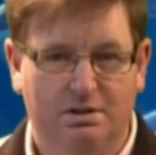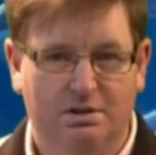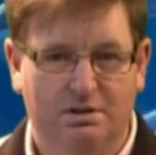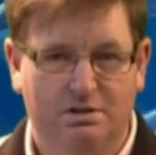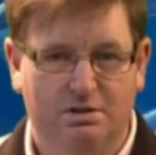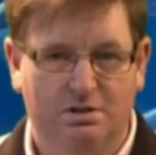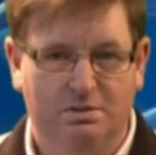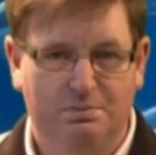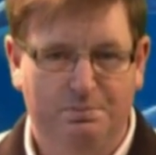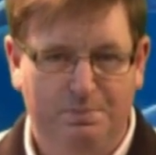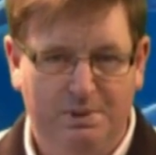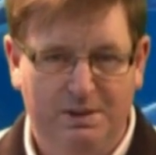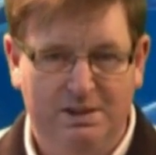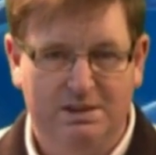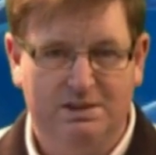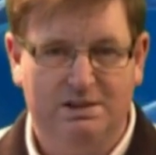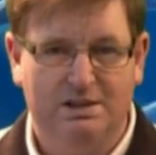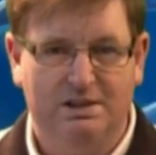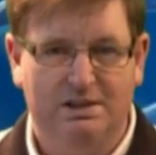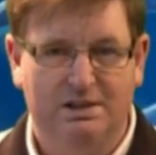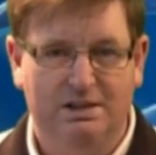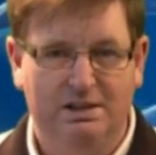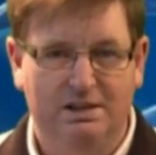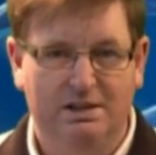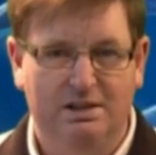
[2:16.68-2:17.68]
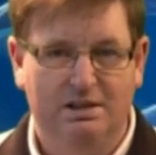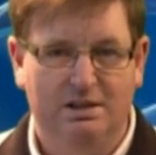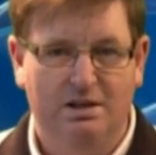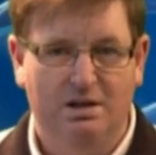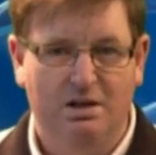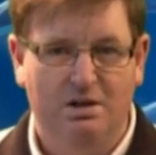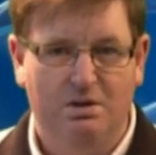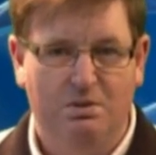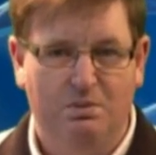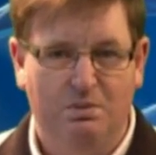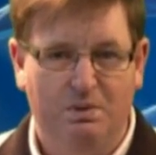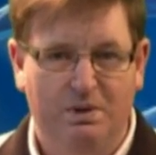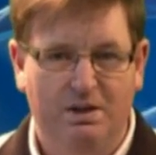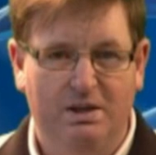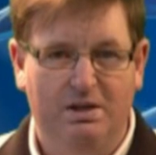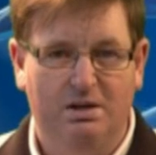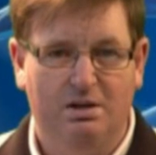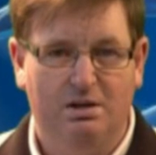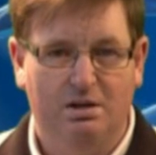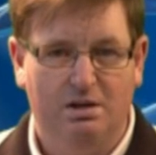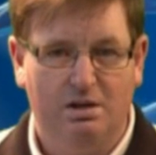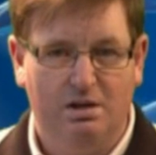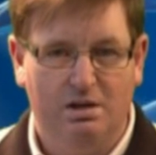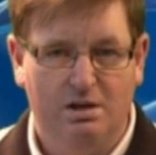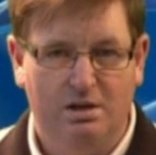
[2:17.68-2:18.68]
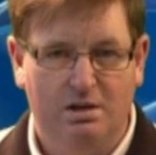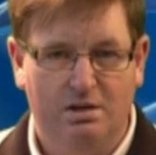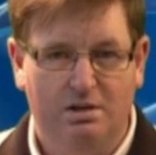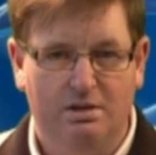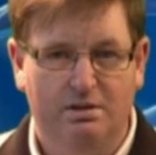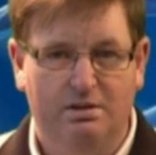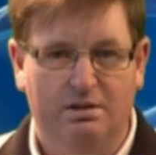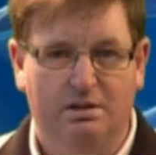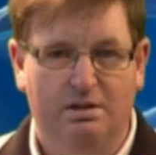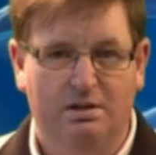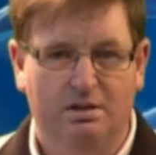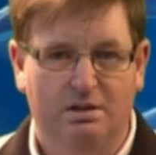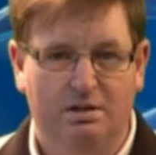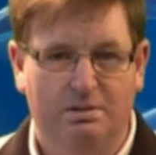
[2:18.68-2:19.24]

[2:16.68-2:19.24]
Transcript: So basically, we are allowing